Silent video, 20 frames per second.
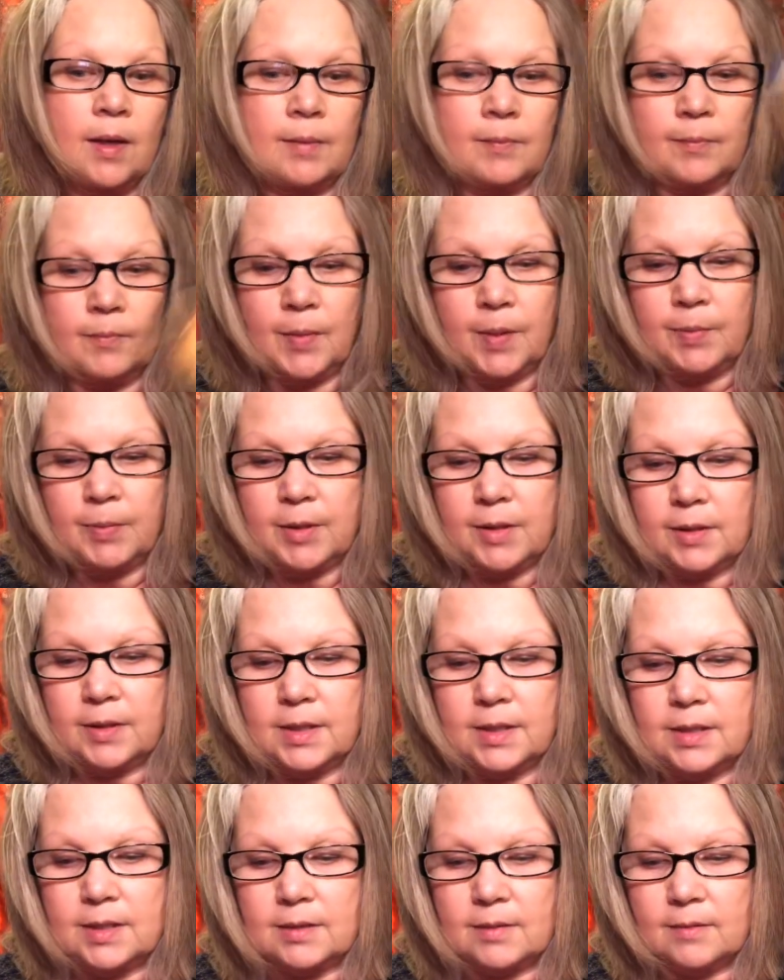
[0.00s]
maybe at
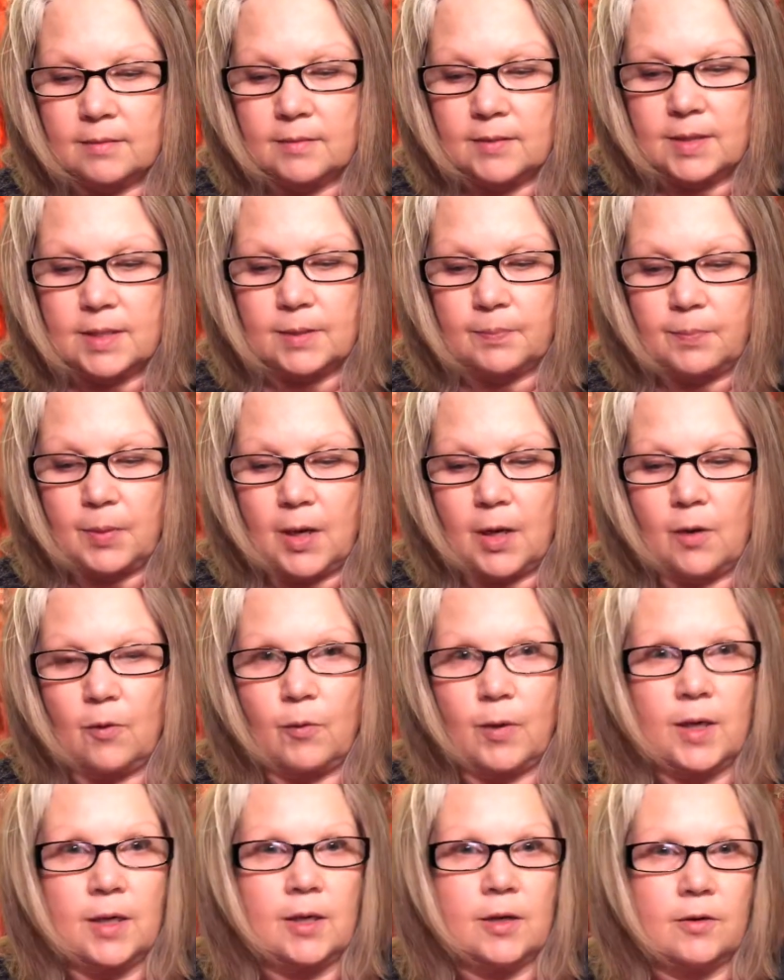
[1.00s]
least sit by a
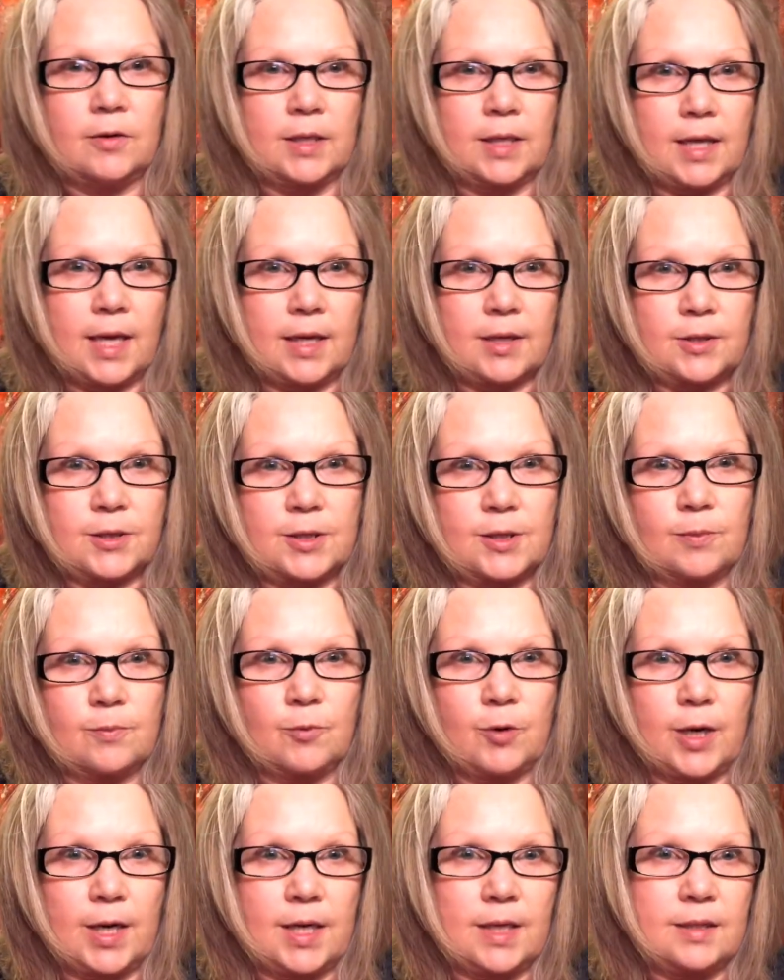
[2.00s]
window and catch some
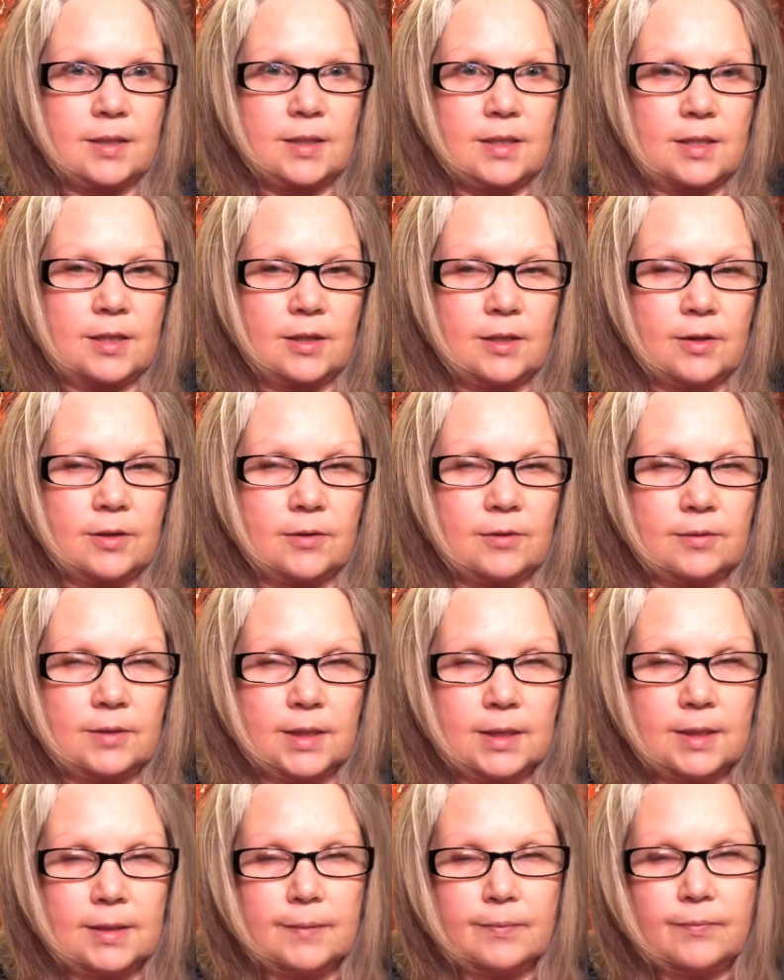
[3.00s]
rays, you know,
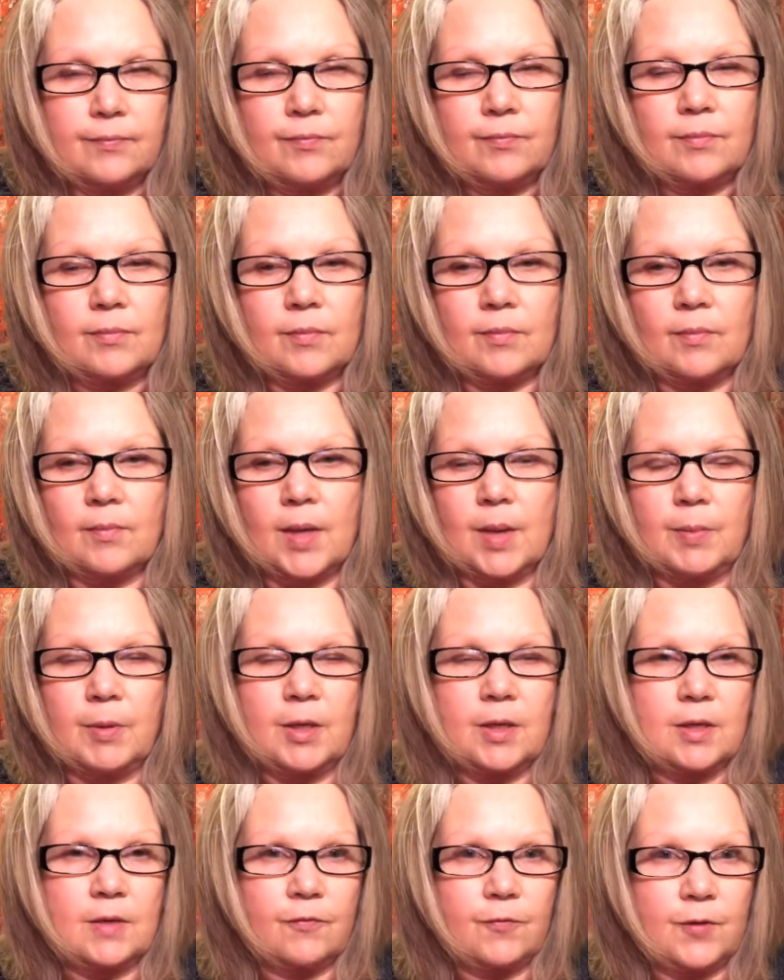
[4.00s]

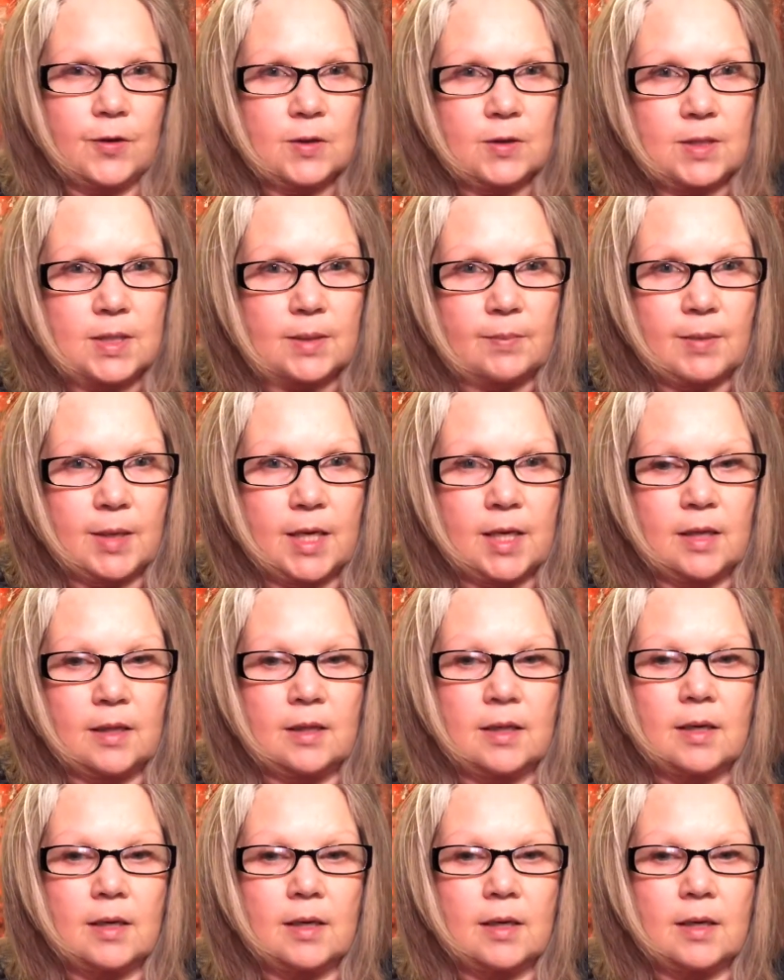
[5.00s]
maybe feel some heat.